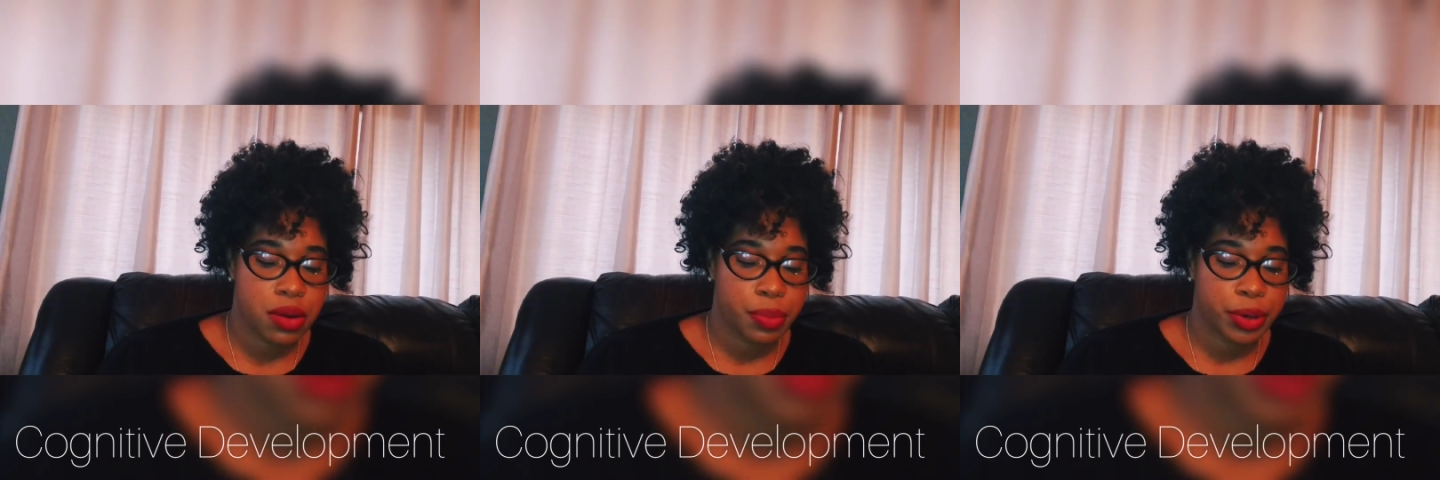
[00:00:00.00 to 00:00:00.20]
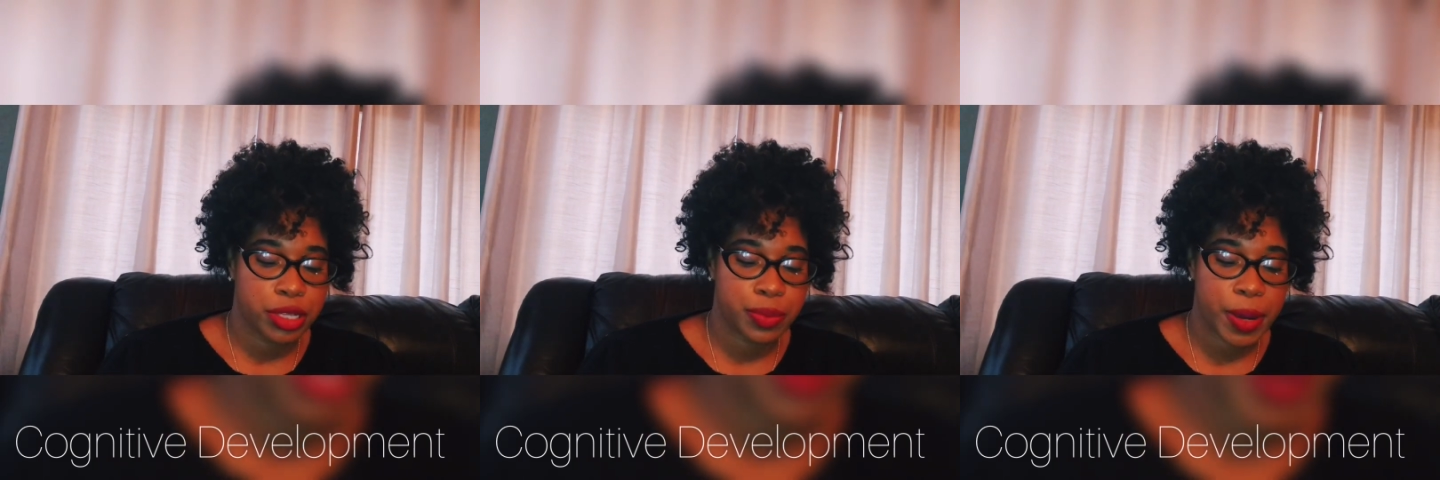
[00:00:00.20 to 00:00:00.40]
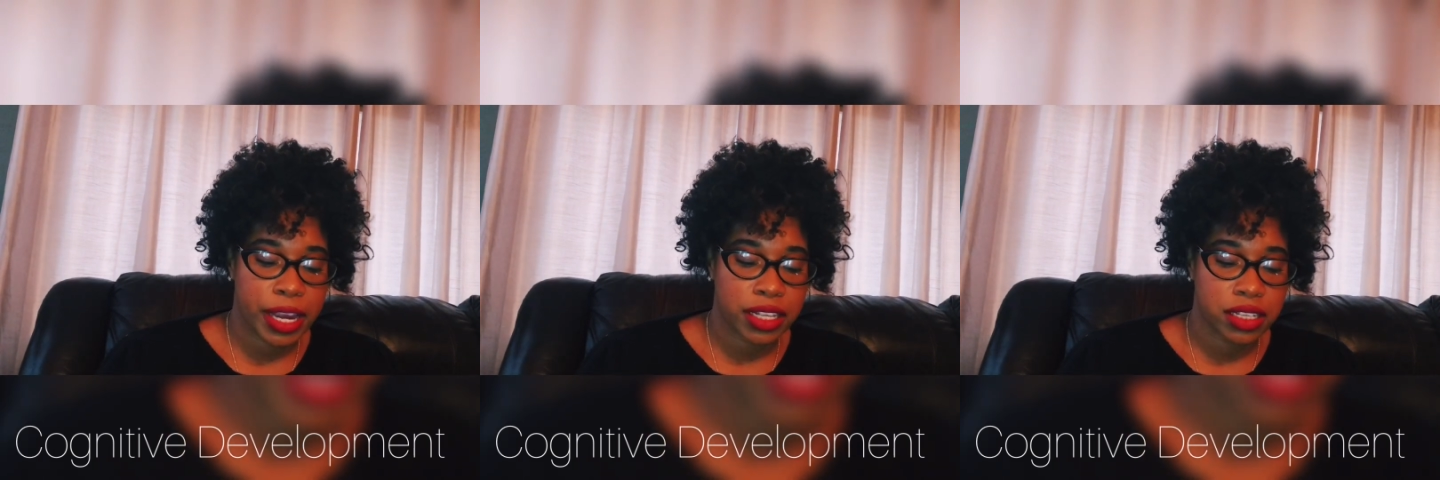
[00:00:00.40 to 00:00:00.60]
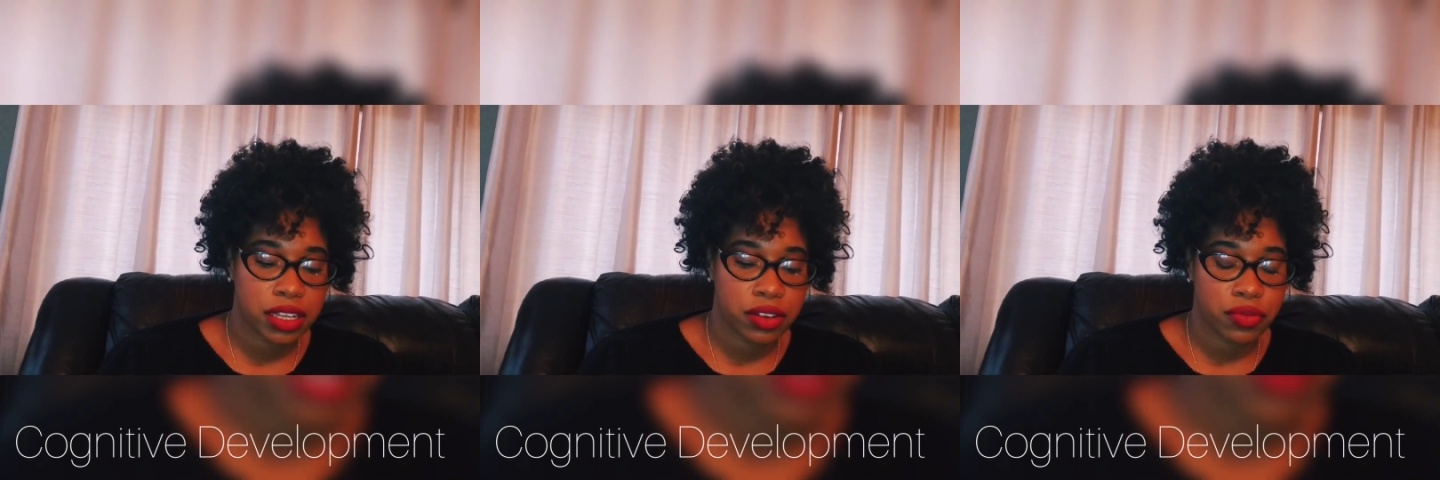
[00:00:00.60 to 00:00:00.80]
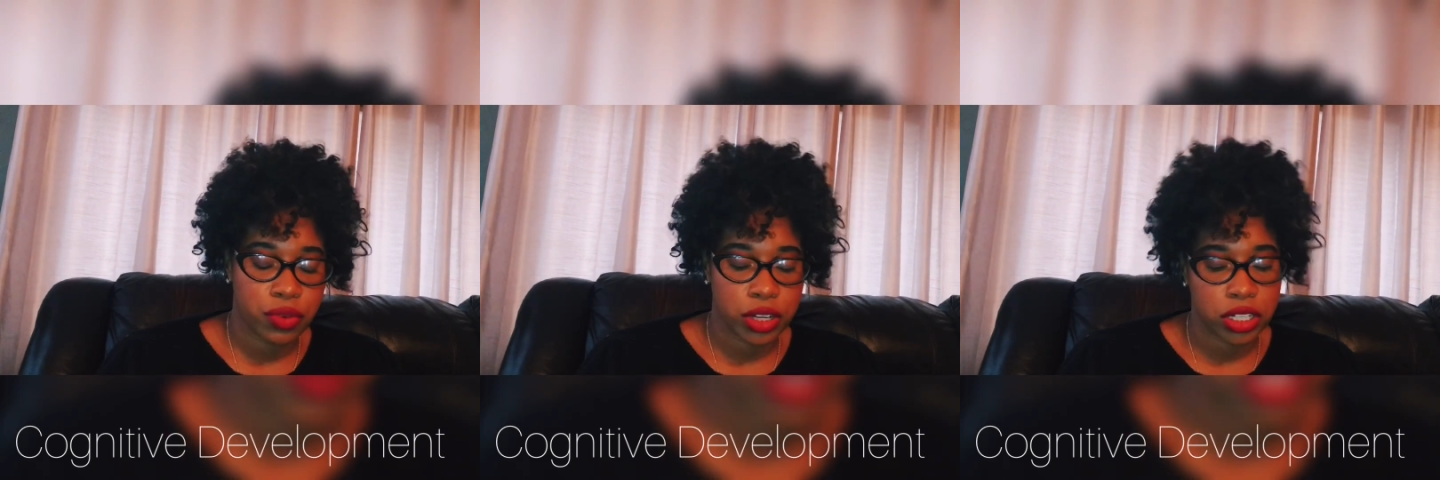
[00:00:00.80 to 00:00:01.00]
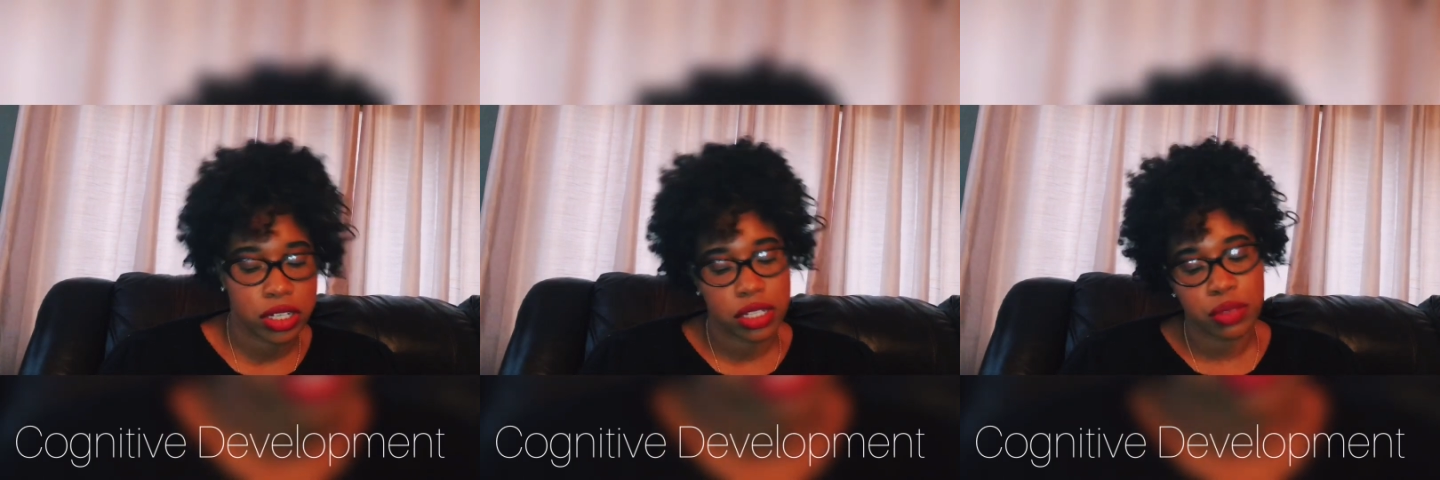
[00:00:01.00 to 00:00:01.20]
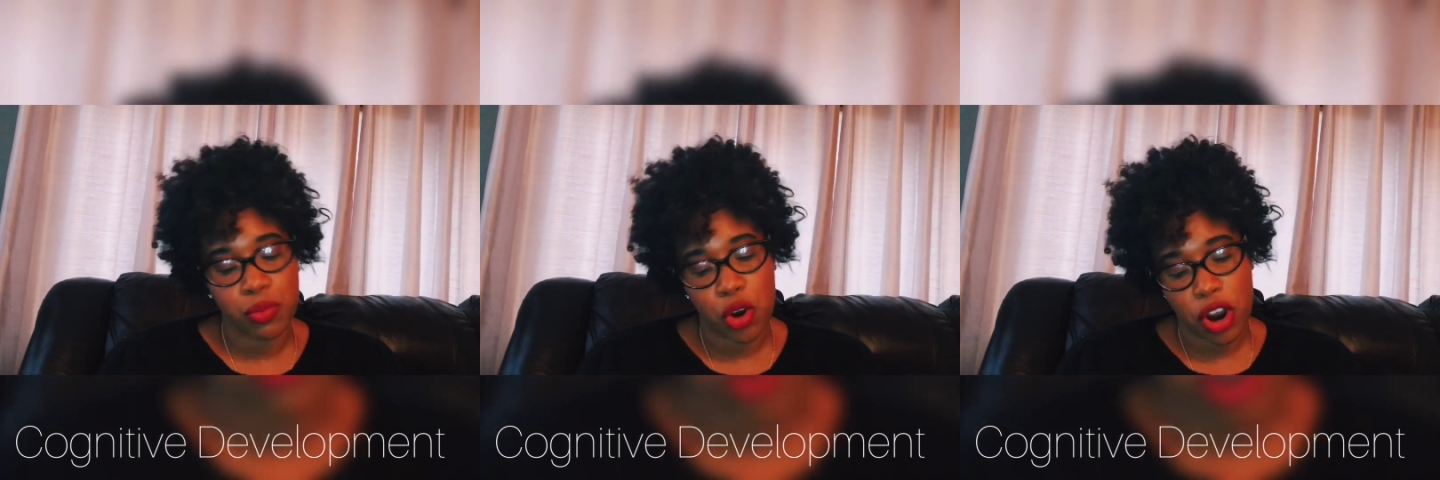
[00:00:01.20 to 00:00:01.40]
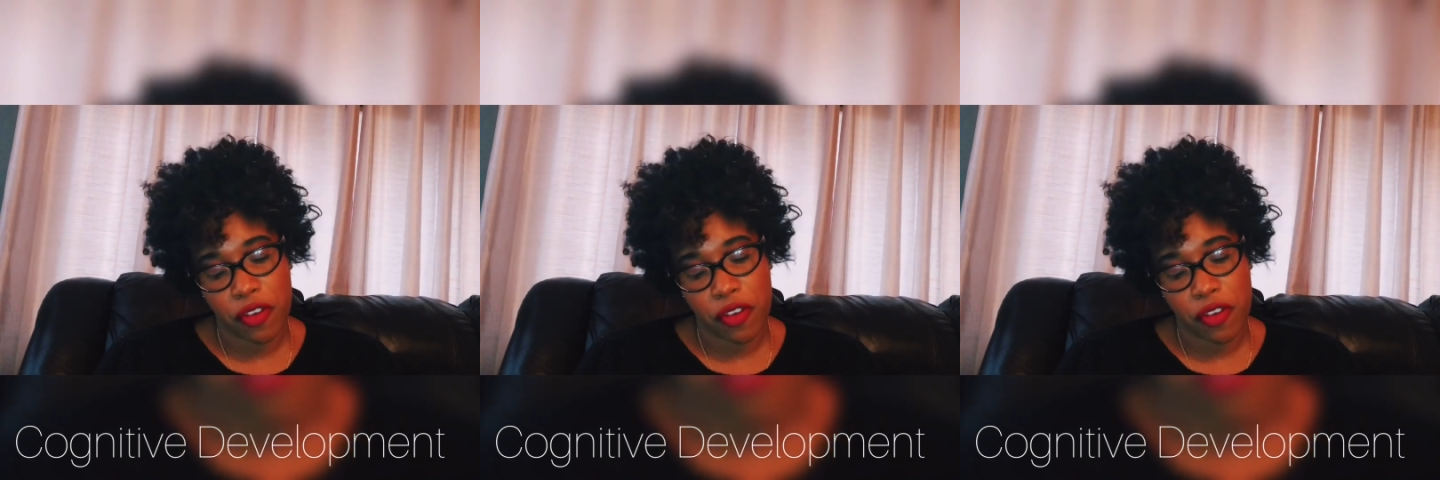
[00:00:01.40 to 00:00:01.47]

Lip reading: perspective, which is more